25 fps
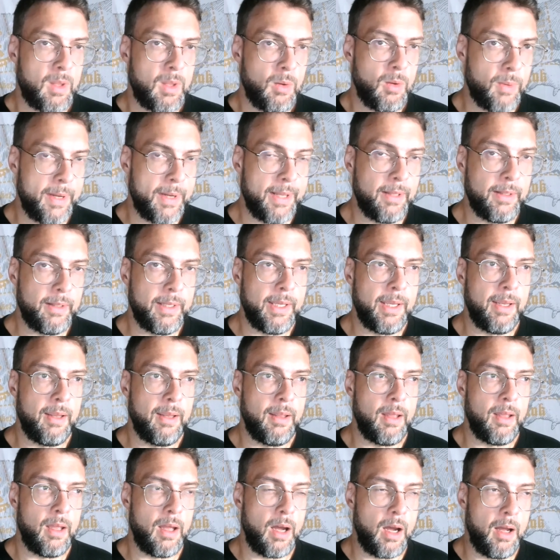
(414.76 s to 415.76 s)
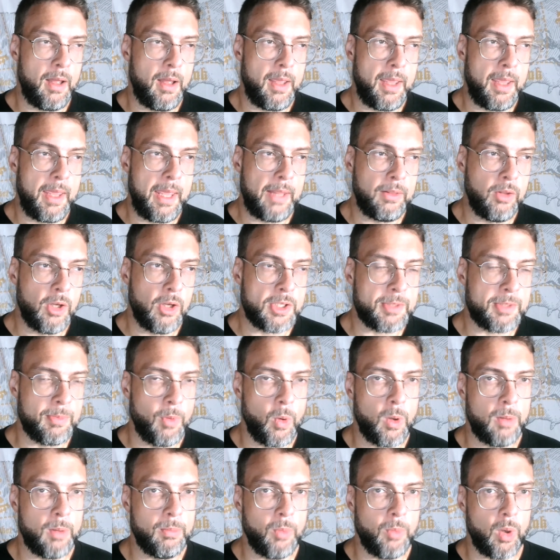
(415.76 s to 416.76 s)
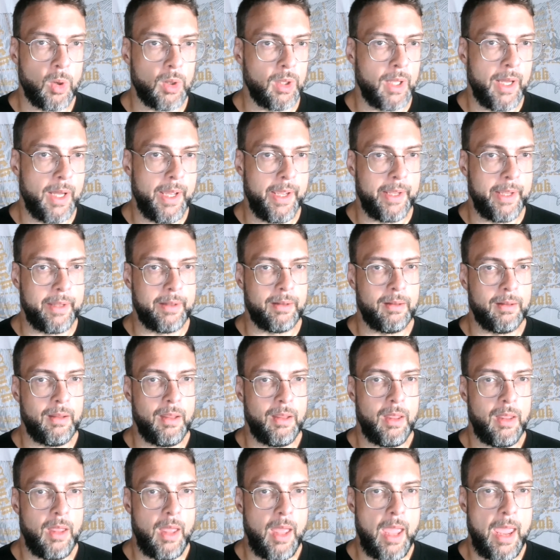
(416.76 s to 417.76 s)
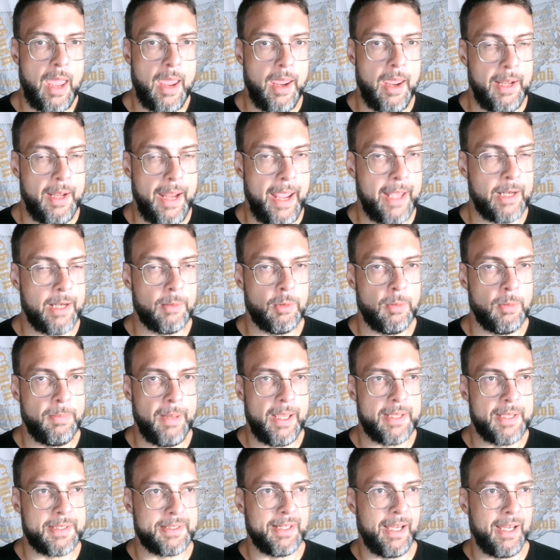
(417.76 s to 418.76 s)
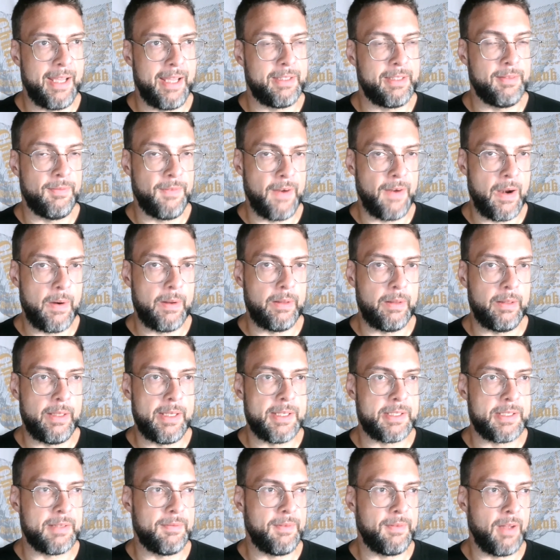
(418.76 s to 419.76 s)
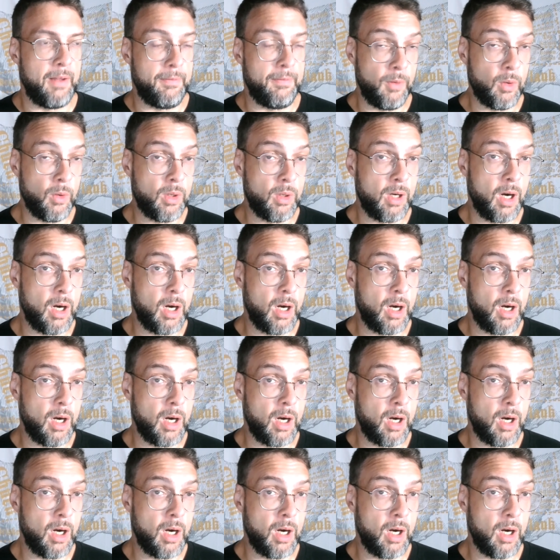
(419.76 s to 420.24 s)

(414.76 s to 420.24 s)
really it looks more and more like an animal based diet, at the very least, if not full